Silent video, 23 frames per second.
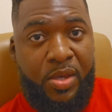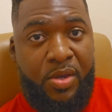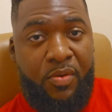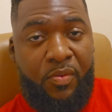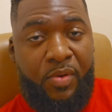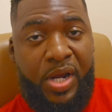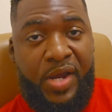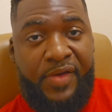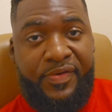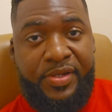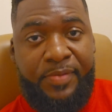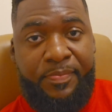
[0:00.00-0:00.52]

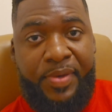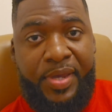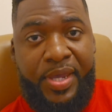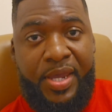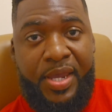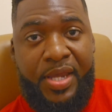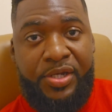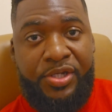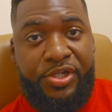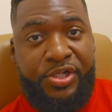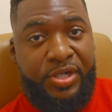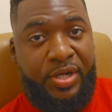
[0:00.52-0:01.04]
We have to pay
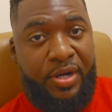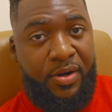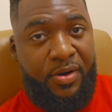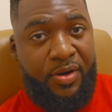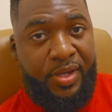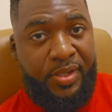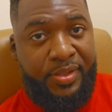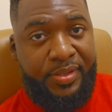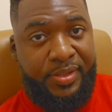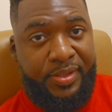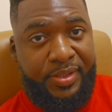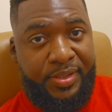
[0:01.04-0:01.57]

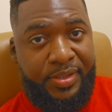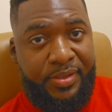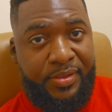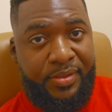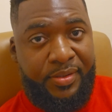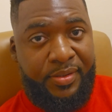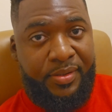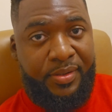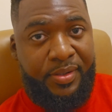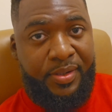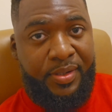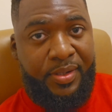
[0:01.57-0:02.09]
insurance
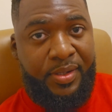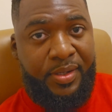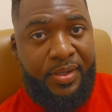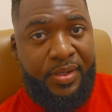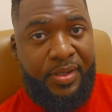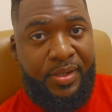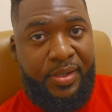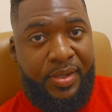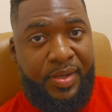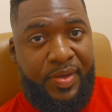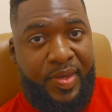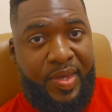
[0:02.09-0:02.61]

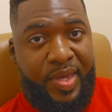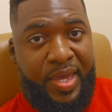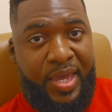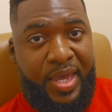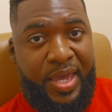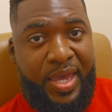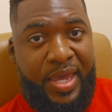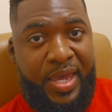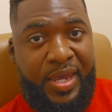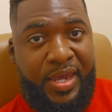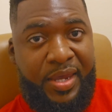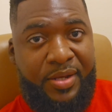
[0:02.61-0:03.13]

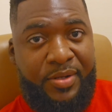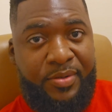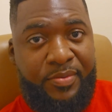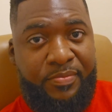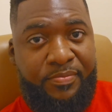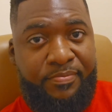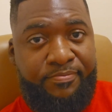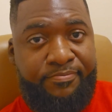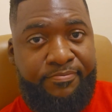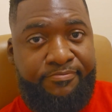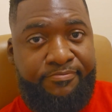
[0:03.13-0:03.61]
and,